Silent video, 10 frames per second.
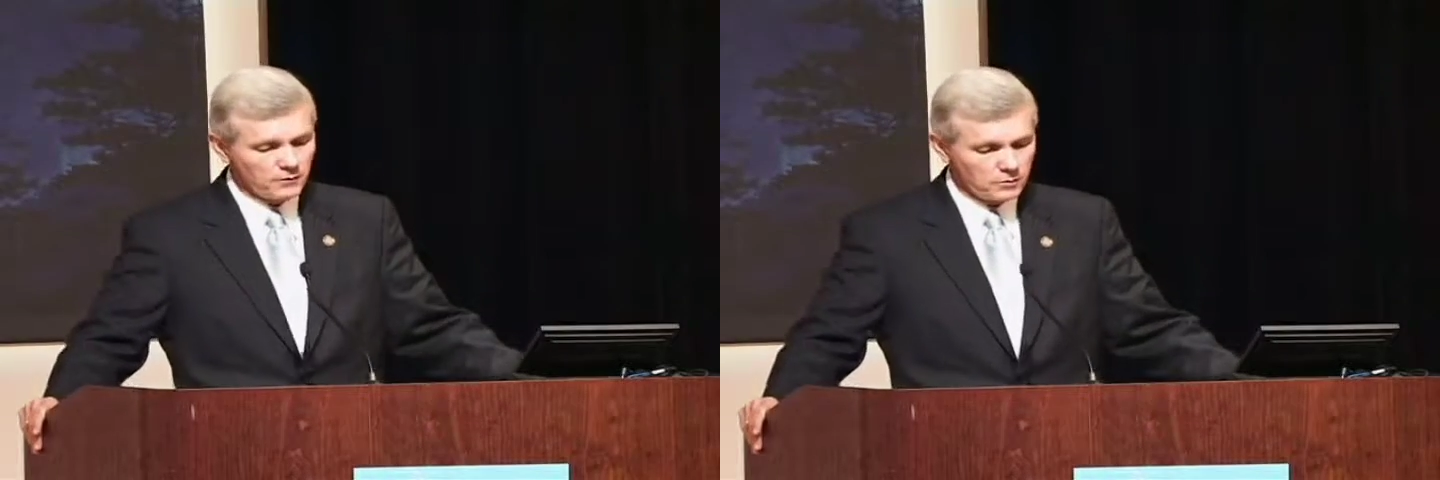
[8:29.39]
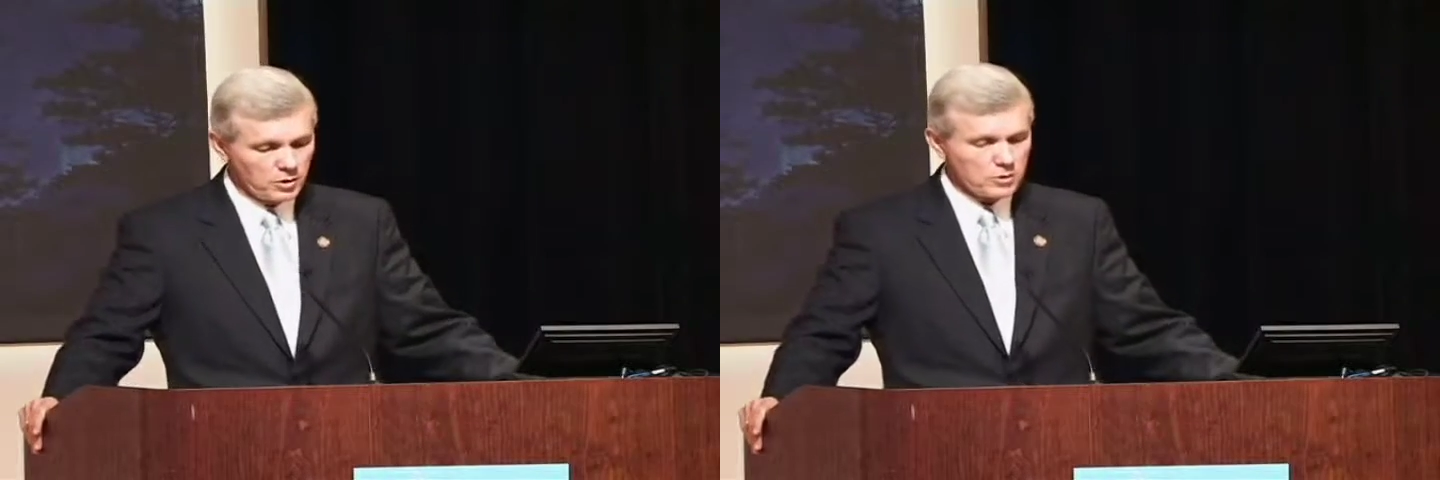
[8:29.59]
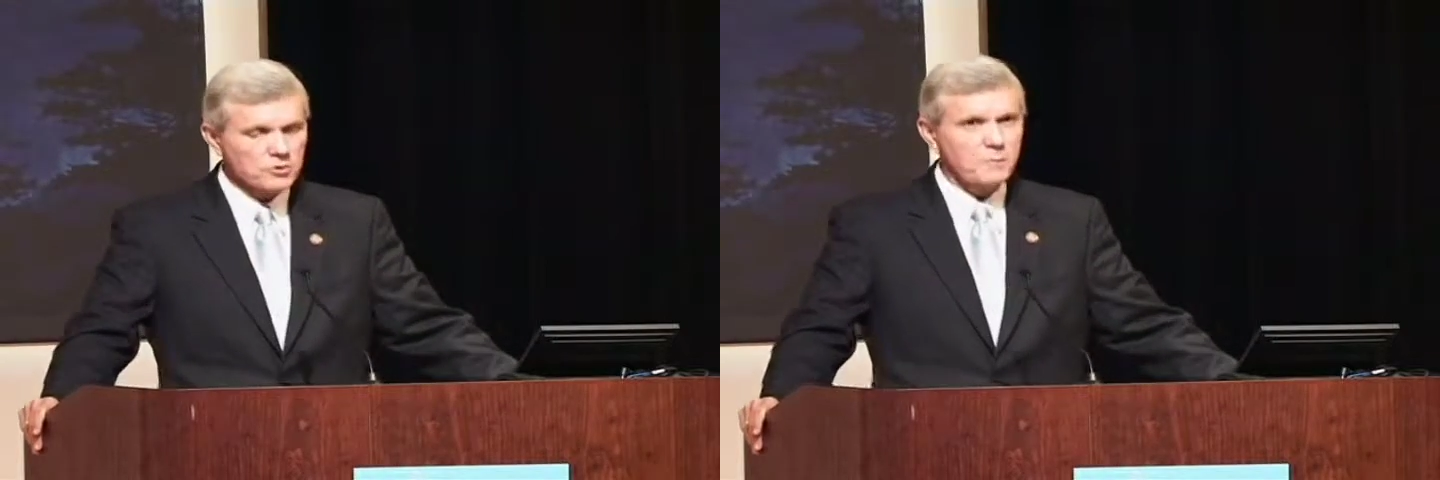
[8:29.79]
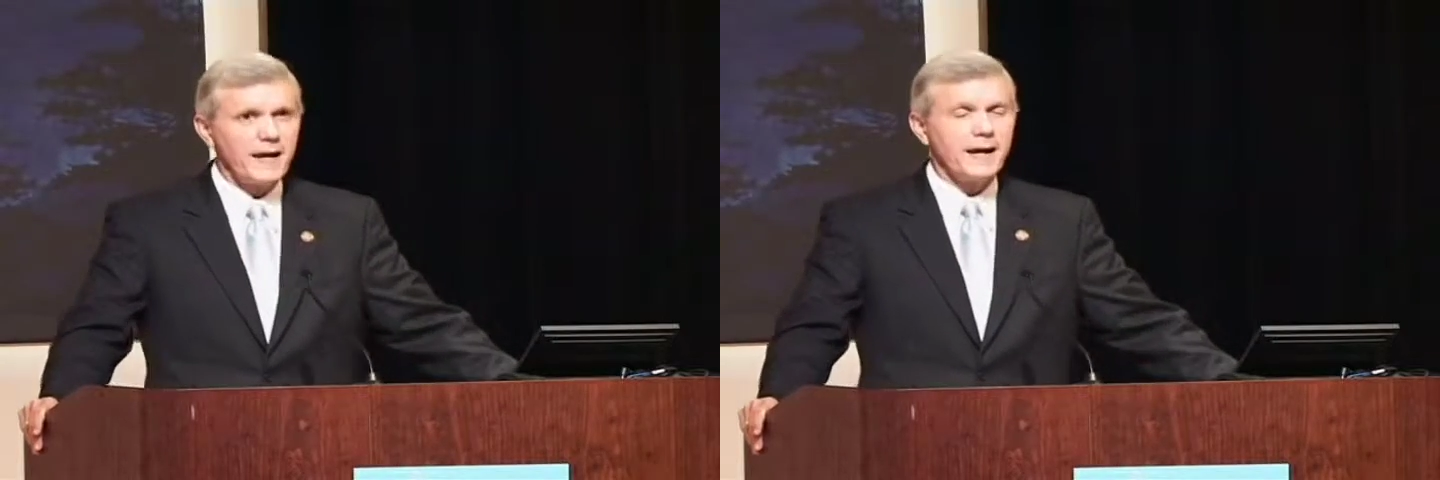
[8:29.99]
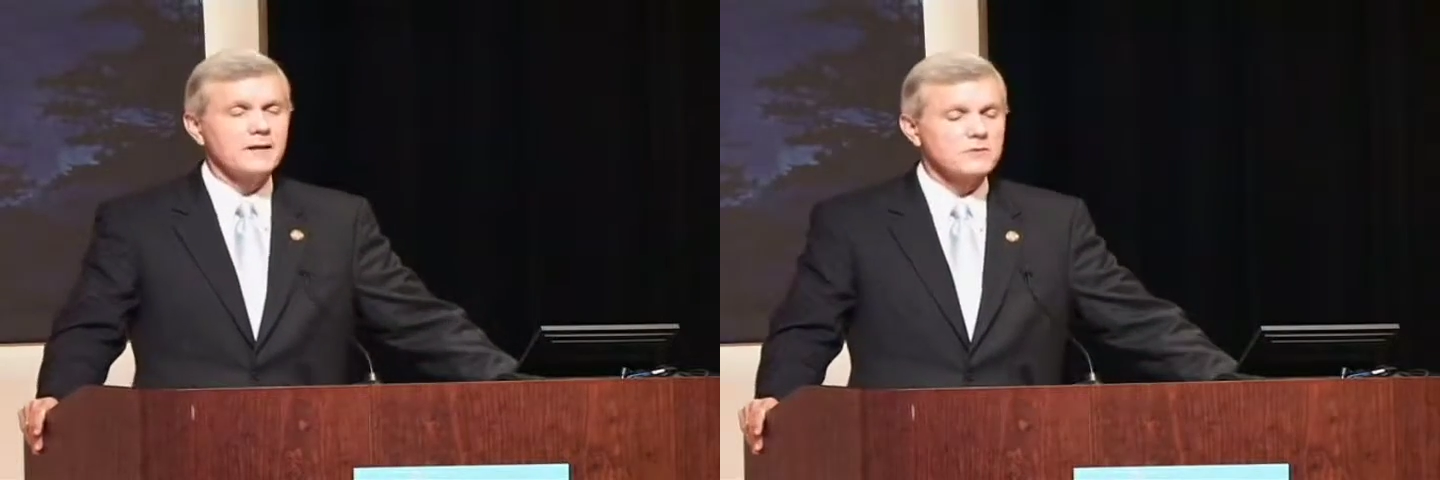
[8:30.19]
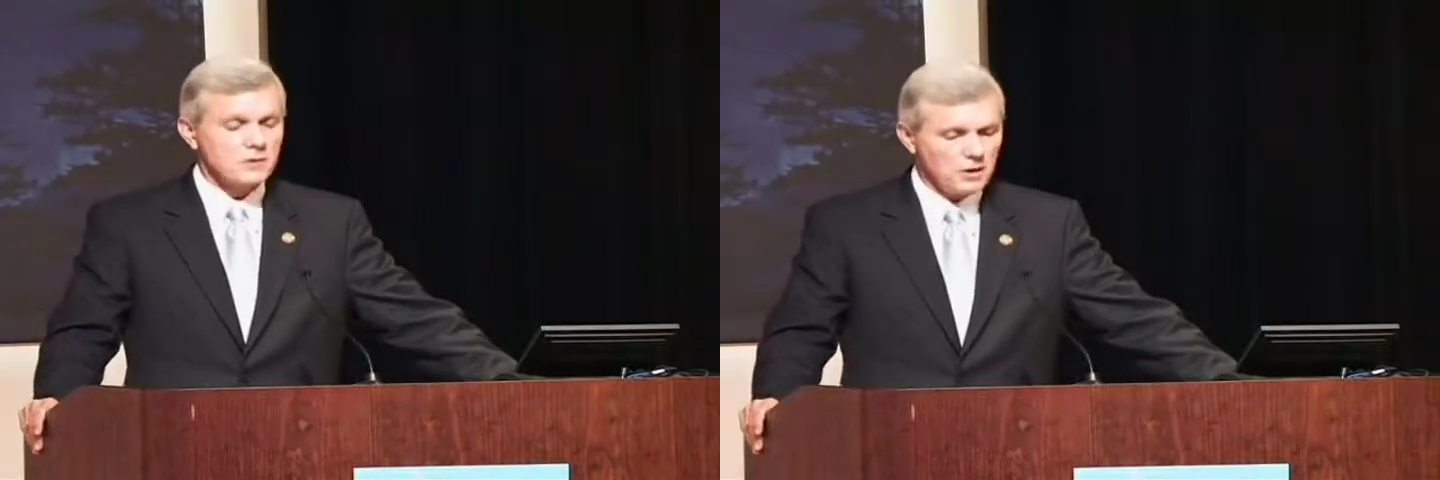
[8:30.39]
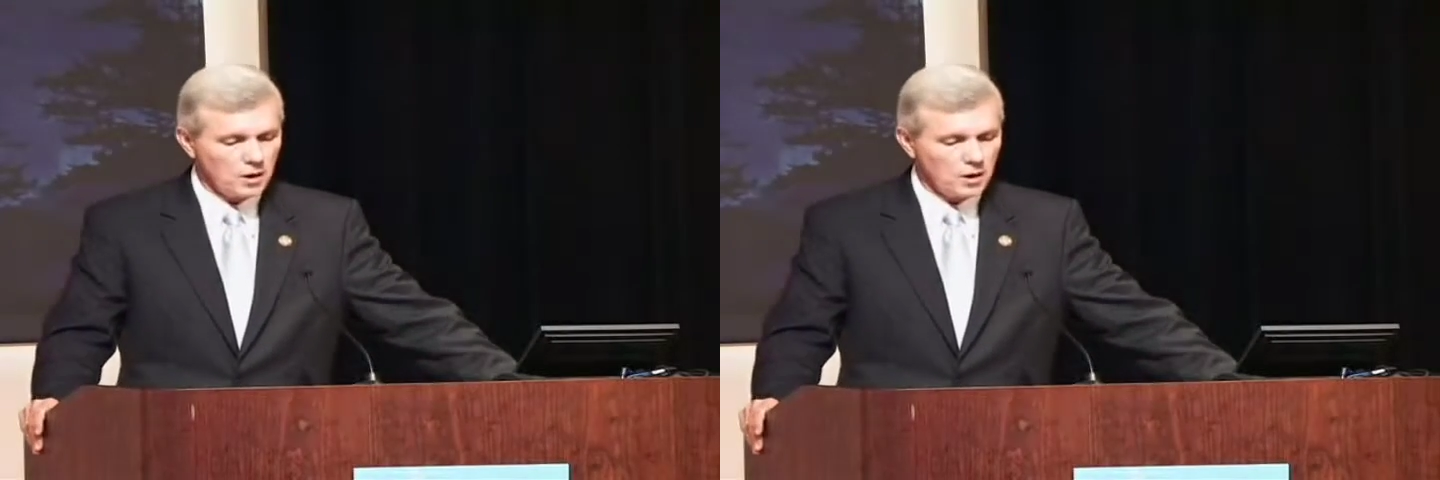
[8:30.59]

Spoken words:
from years past.